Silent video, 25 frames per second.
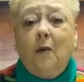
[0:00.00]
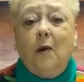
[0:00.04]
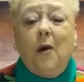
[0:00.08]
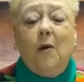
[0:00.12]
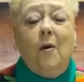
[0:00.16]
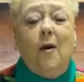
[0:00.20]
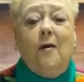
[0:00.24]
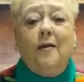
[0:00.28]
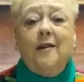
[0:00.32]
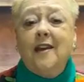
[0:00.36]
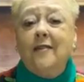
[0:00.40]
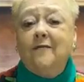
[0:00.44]
We
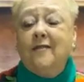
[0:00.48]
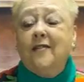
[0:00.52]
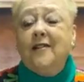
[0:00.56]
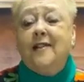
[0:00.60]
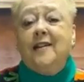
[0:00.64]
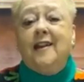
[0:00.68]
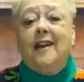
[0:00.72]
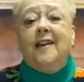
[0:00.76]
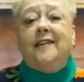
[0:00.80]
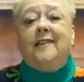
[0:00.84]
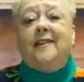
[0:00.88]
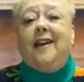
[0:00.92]
won't
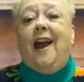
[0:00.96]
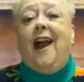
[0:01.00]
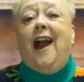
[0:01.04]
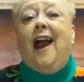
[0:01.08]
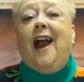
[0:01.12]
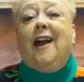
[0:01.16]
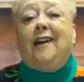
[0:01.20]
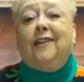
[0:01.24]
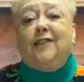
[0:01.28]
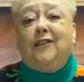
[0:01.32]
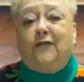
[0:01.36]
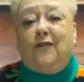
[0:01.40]
even need to
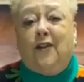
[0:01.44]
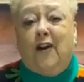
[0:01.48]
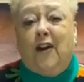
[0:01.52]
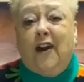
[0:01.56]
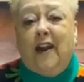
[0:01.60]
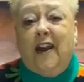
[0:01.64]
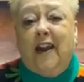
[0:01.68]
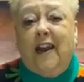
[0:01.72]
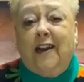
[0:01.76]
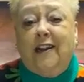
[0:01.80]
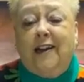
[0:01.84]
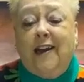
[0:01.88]
ask
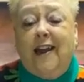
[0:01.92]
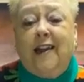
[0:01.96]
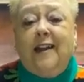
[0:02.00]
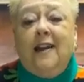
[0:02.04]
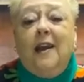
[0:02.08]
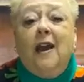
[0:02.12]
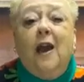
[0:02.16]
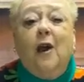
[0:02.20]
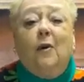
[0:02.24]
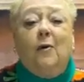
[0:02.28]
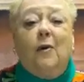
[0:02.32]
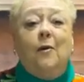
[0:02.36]
for
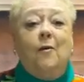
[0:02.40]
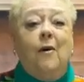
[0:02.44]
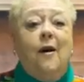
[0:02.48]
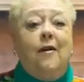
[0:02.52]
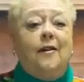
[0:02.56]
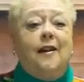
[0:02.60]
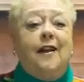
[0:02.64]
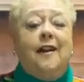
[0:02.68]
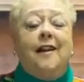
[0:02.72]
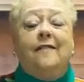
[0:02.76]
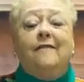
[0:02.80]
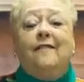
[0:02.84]
healing. We
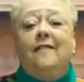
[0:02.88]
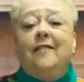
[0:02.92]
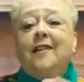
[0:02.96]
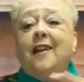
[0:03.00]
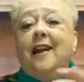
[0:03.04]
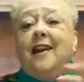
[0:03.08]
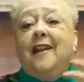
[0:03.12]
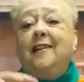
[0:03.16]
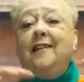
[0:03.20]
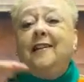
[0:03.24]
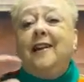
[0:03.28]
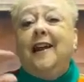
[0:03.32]
won't
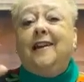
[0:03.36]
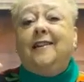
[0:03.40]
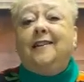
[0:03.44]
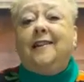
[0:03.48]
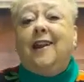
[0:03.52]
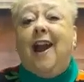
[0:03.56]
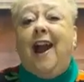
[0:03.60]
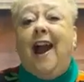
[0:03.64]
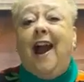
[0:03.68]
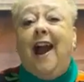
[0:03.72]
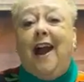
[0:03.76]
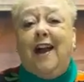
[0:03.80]
even need
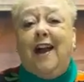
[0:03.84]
